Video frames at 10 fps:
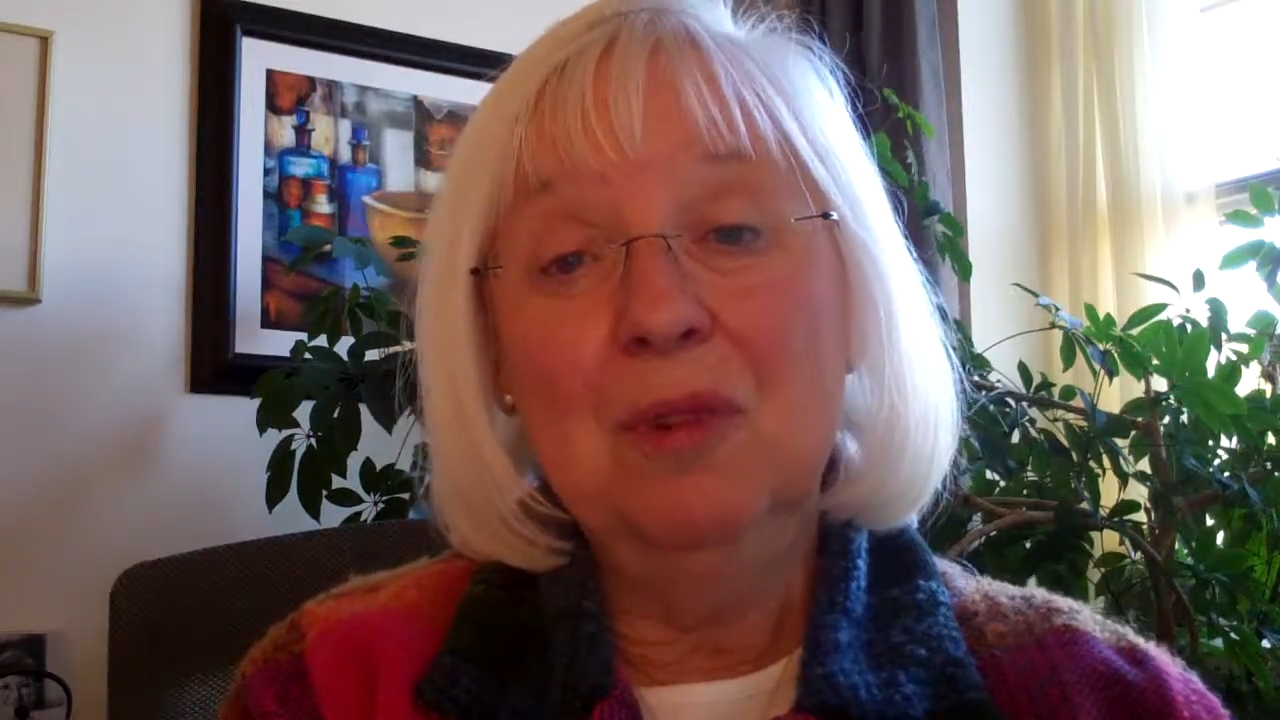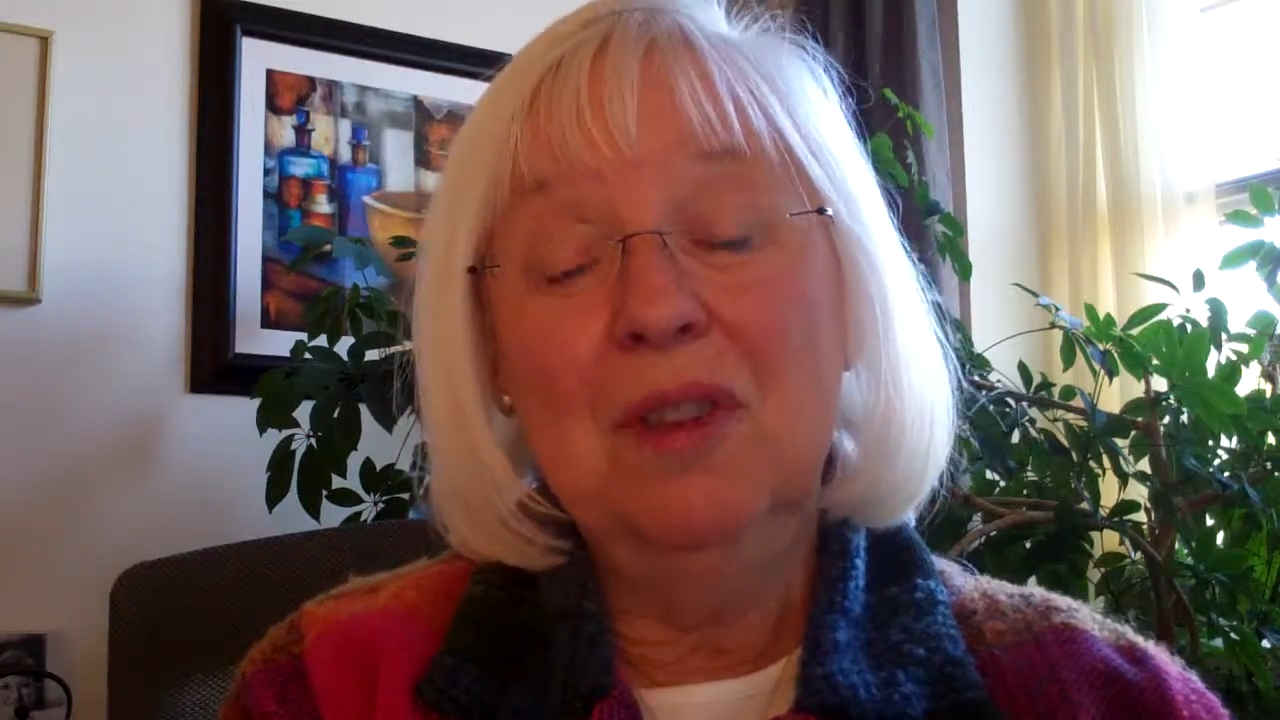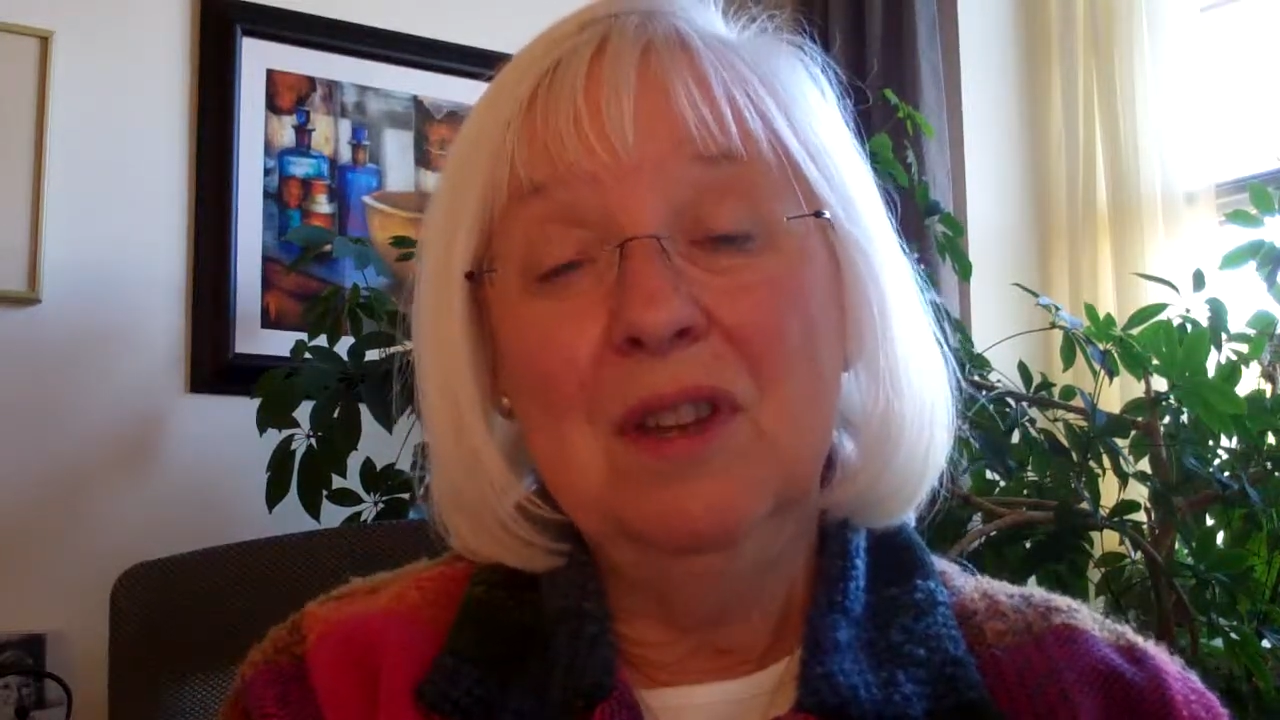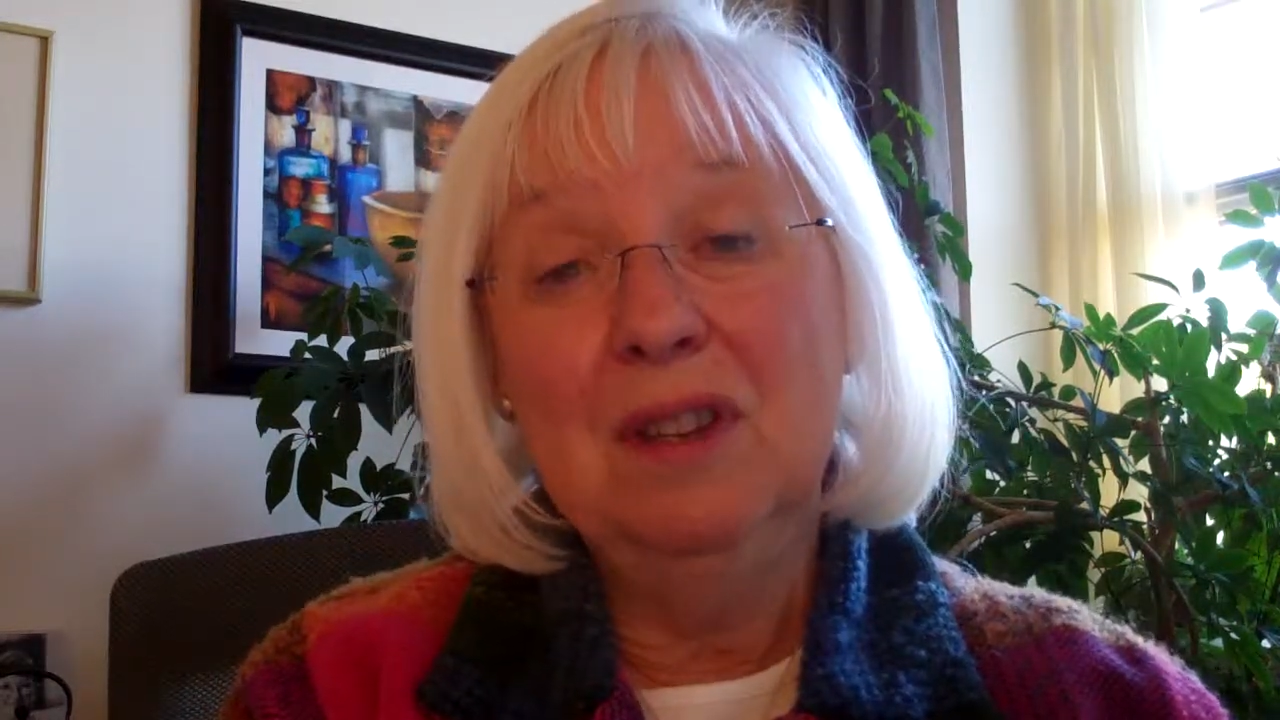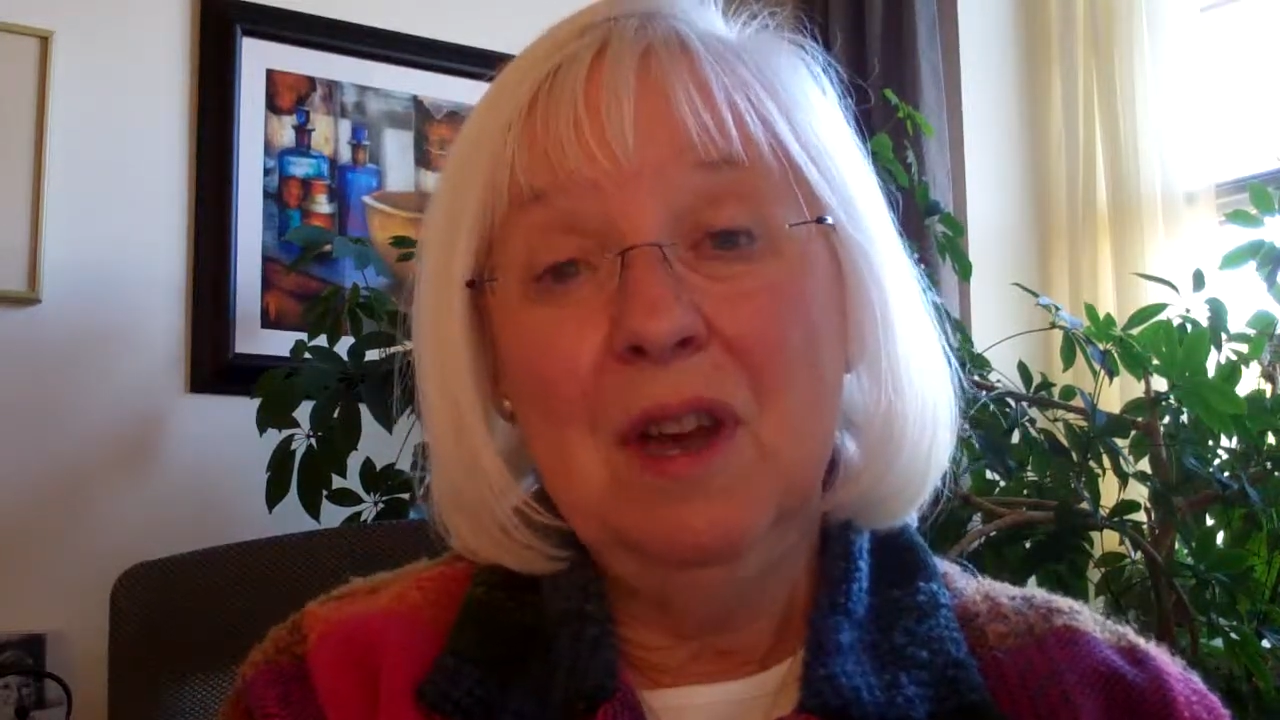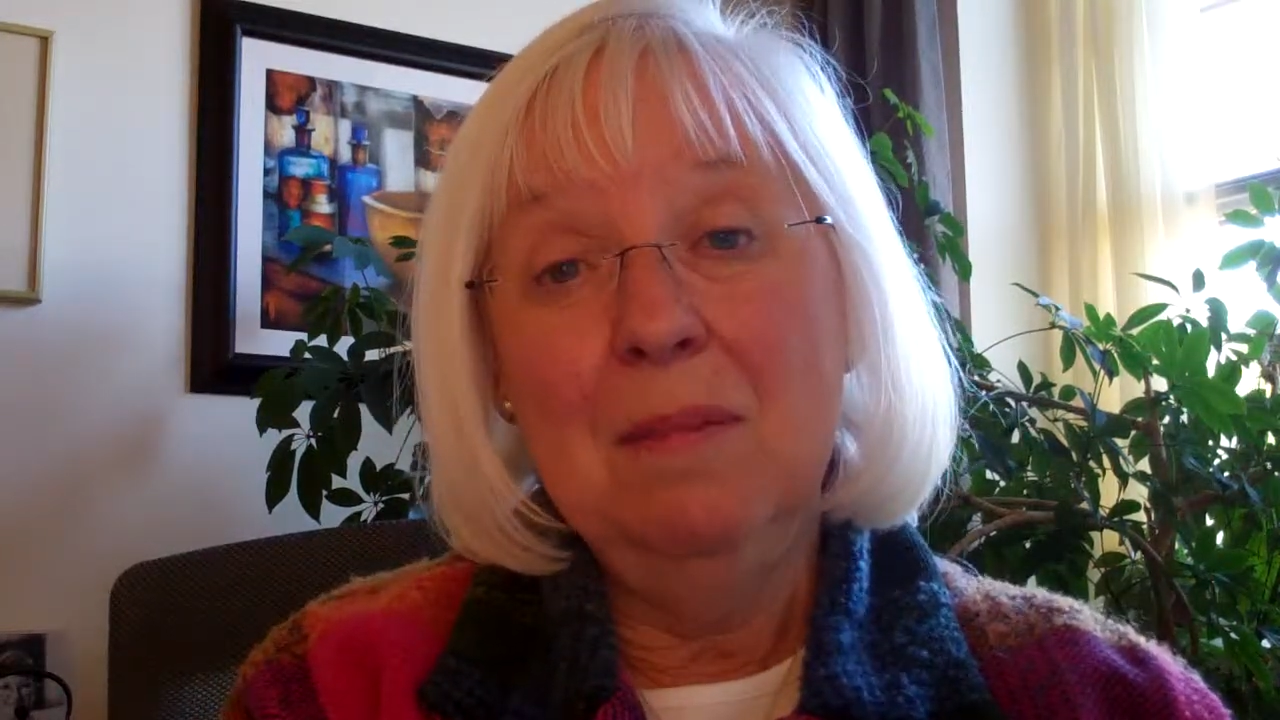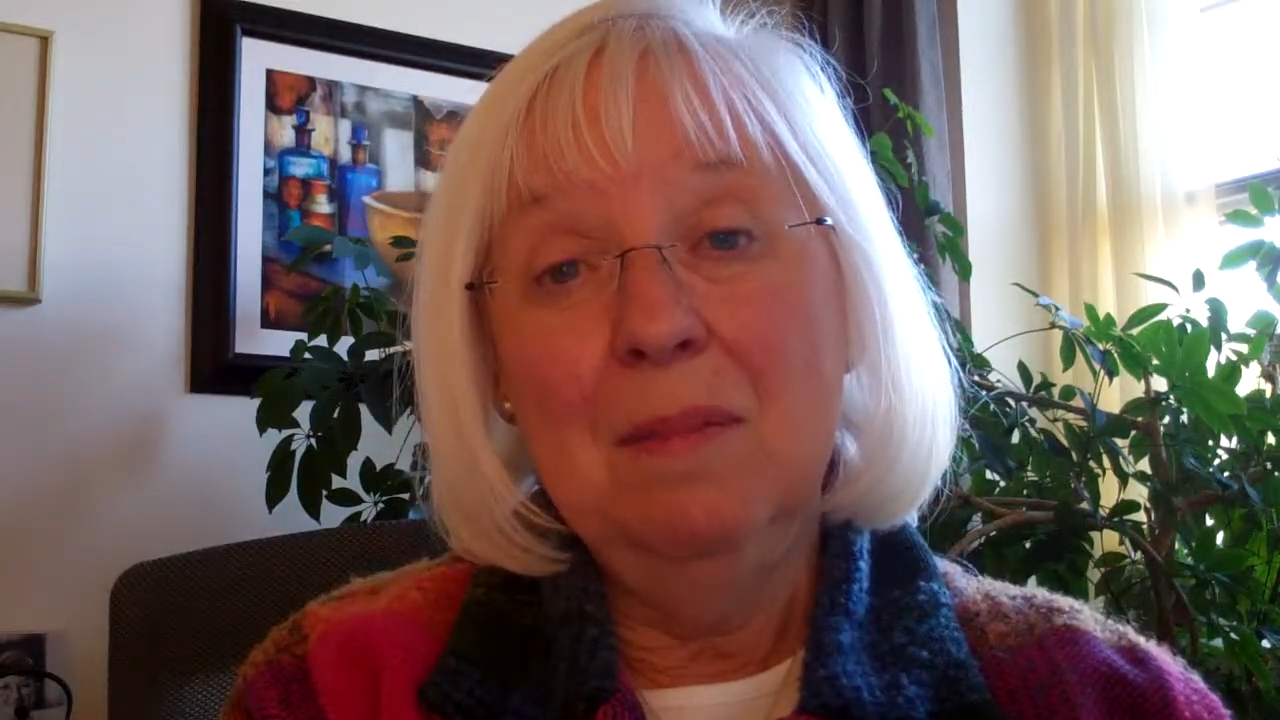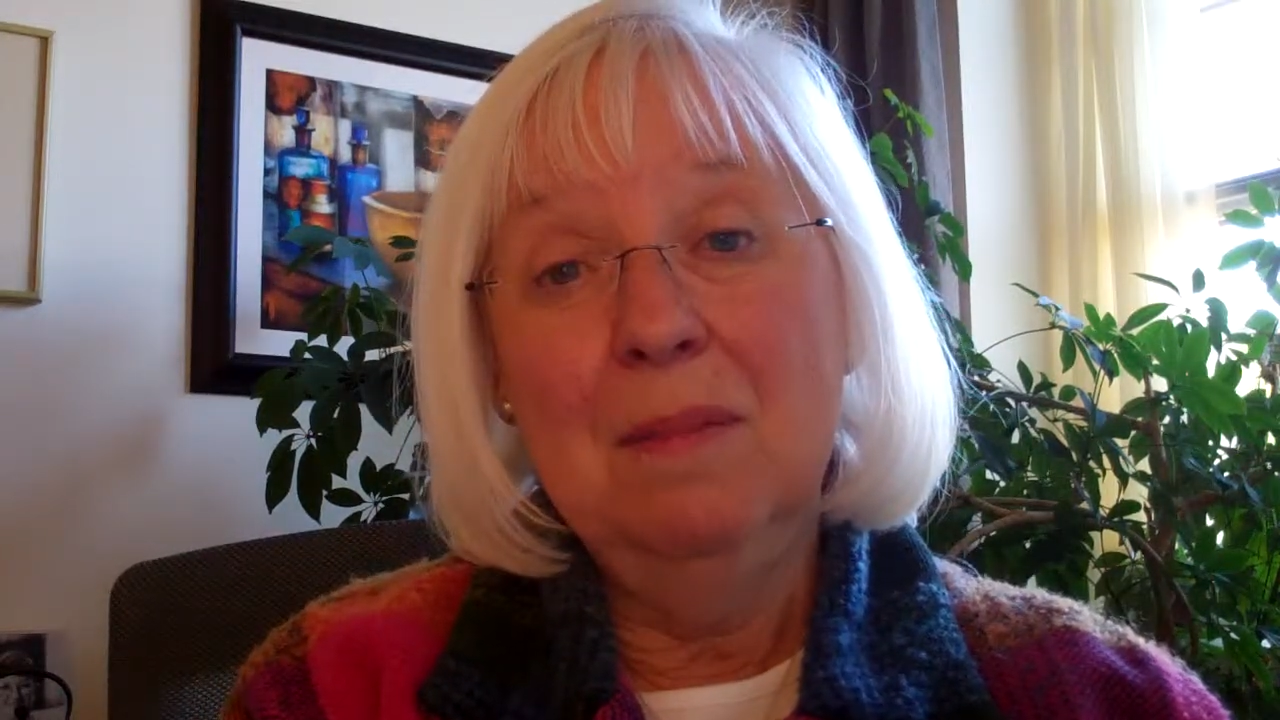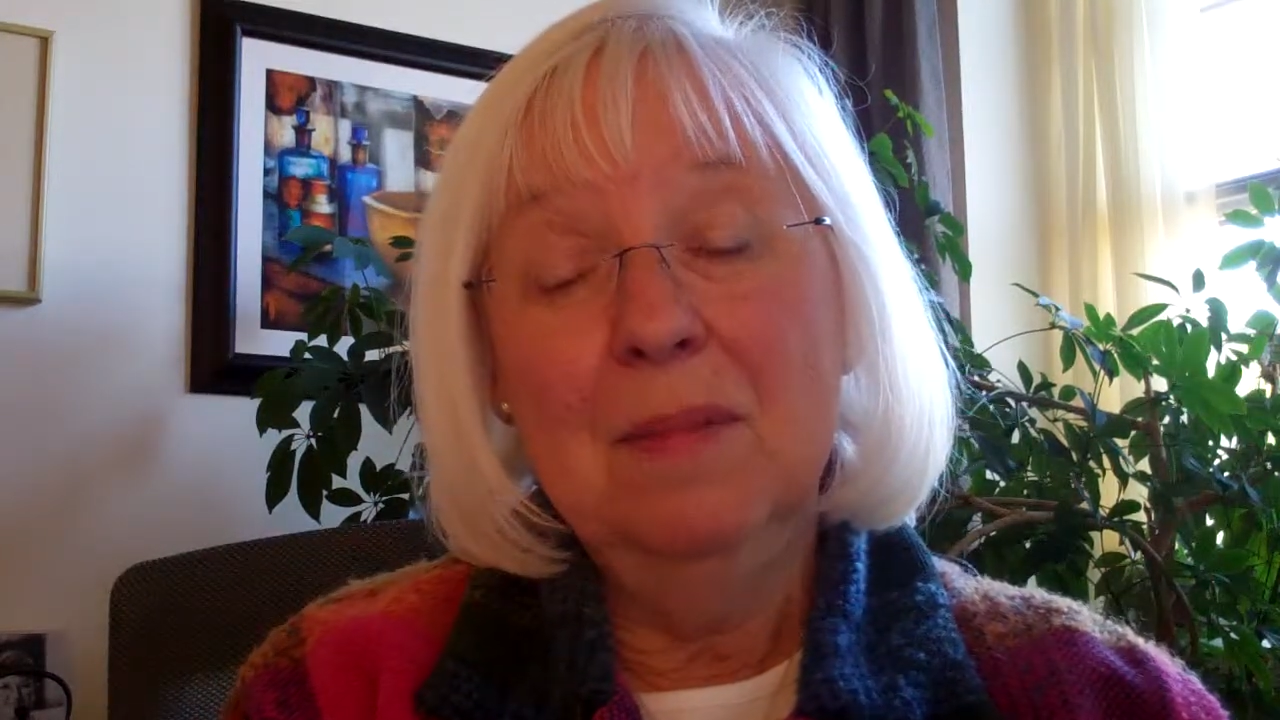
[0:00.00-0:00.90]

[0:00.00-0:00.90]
within them.